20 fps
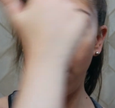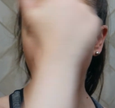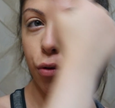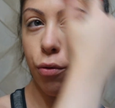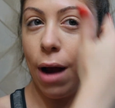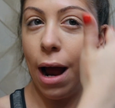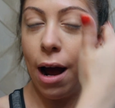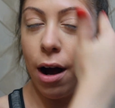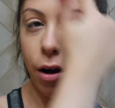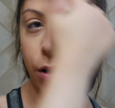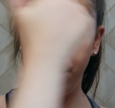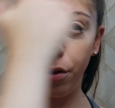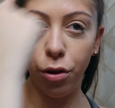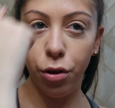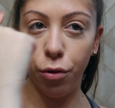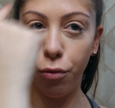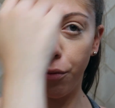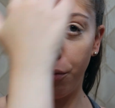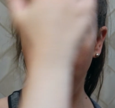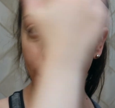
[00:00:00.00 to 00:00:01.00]
around
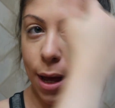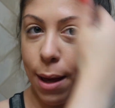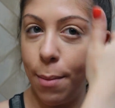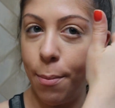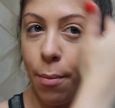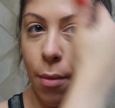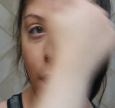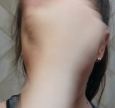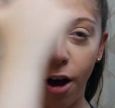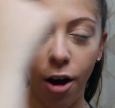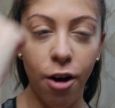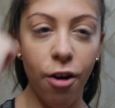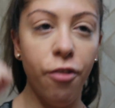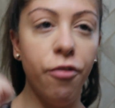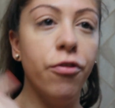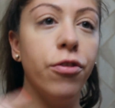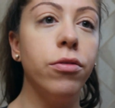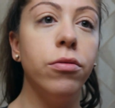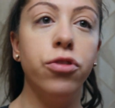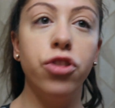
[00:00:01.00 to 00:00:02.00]
the rim
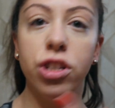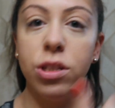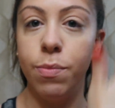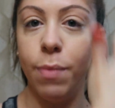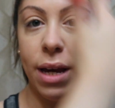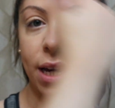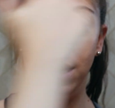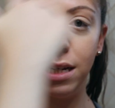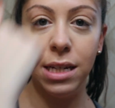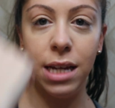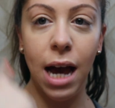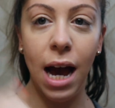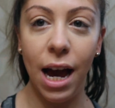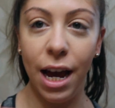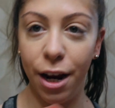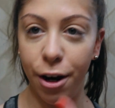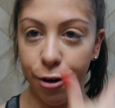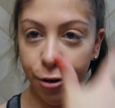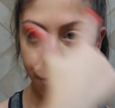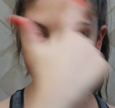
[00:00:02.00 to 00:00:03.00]
of just my
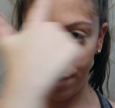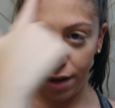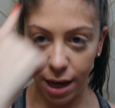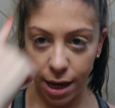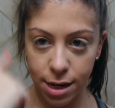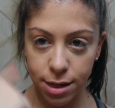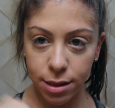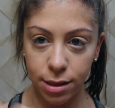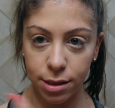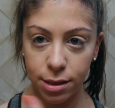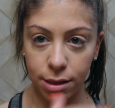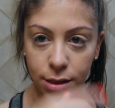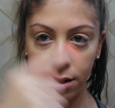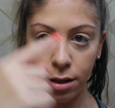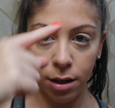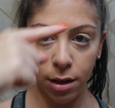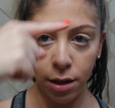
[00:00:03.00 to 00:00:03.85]
entire face,